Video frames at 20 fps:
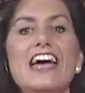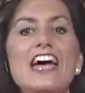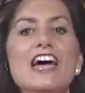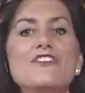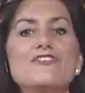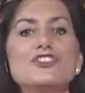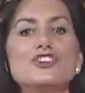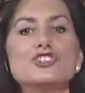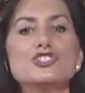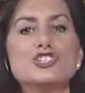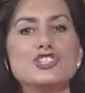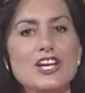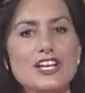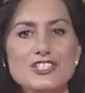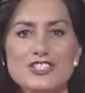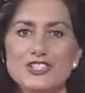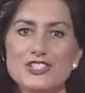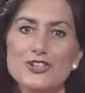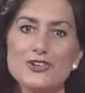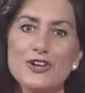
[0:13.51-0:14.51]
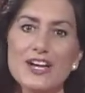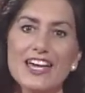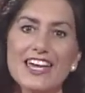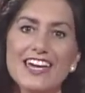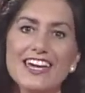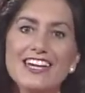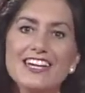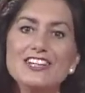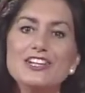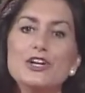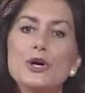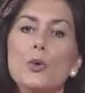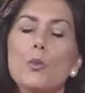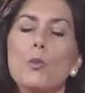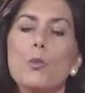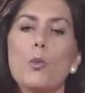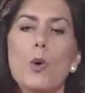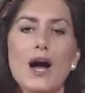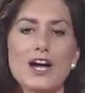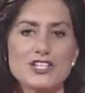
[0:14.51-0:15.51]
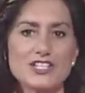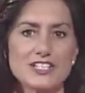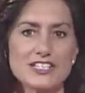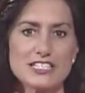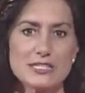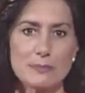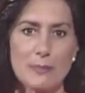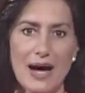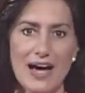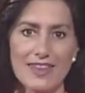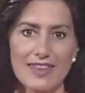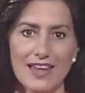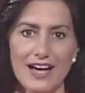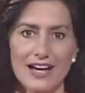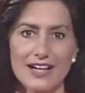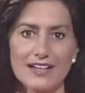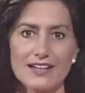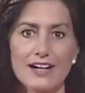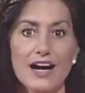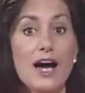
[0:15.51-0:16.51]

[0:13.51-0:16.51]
If you're just tuning in, you're watching Spotlight.